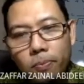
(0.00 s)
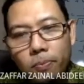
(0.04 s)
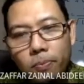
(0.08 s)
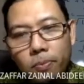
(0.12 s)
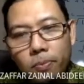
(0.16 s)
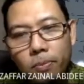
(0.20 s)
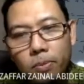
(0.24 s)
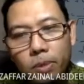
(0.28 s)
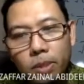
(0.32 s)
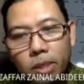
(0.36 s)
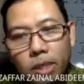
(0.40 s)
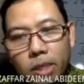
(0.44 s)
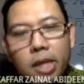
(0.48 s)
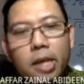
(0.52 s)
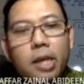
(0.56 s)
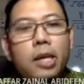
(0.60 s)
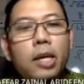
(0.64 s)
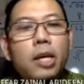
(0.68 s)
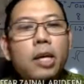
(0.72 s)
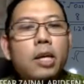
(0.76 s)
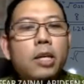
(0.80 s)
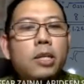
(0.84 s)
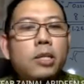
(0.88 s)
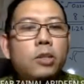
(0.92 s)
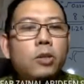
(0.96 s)
Okay,
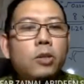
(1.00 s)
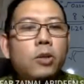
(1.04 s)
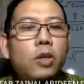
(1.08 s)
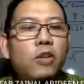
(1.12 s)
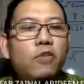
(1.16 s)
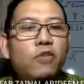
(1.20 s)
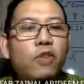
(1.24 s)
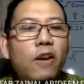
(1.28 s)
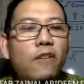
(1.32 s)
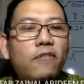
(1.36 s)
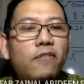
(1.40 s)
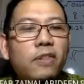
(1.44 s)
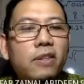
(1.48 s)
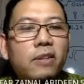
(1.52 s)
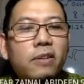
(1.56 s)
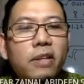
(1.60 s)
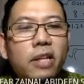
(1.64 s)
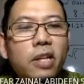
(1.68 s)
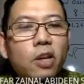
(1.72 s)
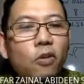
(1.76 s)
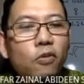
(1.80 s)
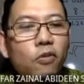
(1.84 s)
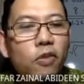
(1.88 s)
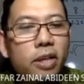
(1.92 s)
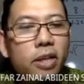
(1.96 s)
so if you have
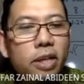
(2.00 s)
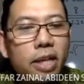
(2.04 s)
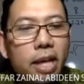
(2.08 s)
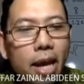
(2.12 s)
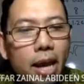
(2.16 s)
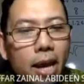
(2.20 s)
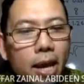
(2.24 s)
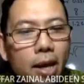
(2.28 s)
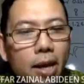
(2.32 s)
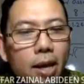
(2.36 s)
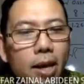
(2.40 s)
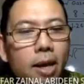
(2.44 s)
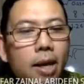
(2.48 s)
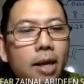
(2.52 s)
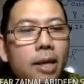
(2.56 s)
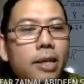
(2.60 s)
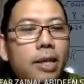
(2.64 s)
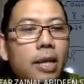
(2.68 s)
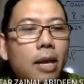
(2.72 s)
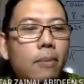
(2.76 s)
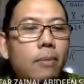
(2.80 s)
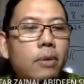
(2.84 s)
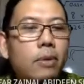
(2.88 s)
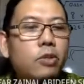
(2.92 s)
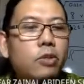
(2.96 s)
3 over there,
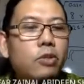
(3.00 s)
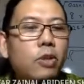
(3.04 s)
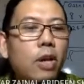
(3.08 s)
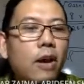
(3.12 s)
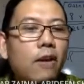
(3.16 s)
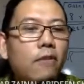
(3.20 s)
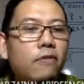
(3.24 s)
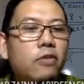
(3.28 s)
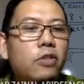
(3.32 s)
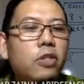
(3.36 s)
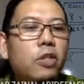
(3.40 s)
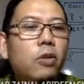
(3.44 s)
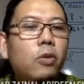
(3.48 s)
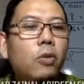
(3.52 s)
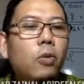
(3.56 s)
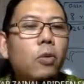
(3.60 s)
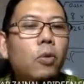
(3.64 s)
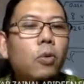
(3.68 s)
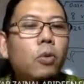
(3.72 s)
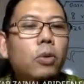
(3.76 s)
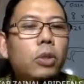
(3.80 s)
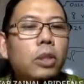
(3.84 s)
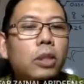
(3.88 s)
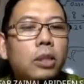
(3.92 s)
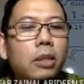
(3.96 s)
that means you have
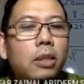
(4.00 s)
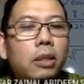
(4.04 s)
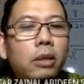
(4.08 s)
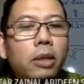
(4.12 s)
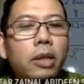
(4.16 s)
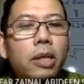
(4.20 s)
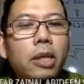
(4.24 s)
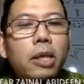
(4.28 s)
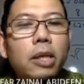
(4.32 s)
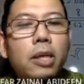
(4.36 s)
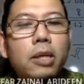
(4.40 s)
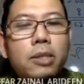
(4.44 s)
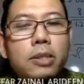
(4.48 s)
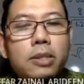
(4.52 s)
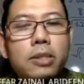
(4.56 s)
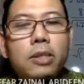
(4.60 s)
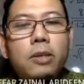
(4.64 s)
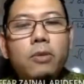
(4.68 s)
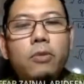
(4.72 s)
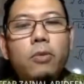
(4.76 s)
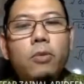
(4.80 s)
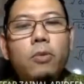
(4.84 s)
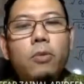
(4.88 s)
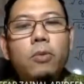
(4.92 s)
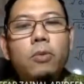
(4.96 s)
0, 3,
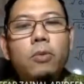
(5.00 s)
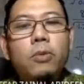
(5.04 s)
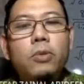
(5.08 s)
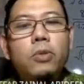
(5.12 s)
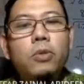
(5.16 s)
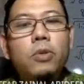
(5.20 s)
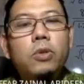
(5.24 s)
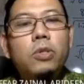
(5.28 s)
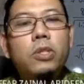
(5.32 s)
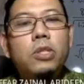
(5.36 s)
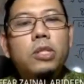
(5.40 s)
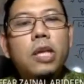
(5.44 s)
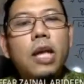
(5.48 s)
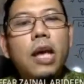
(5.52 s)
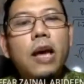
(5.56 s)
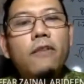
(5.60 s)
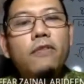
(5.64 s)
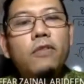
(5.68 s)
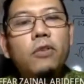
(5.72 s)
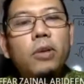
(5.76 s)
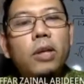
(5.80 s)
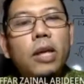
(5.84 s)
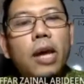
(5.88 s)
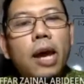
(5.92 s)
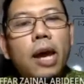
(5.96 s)
0. So you still have
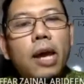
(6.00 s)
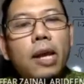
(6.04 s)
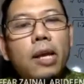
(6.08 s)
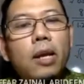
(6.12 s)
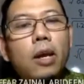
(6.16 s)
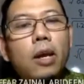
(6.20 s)
to get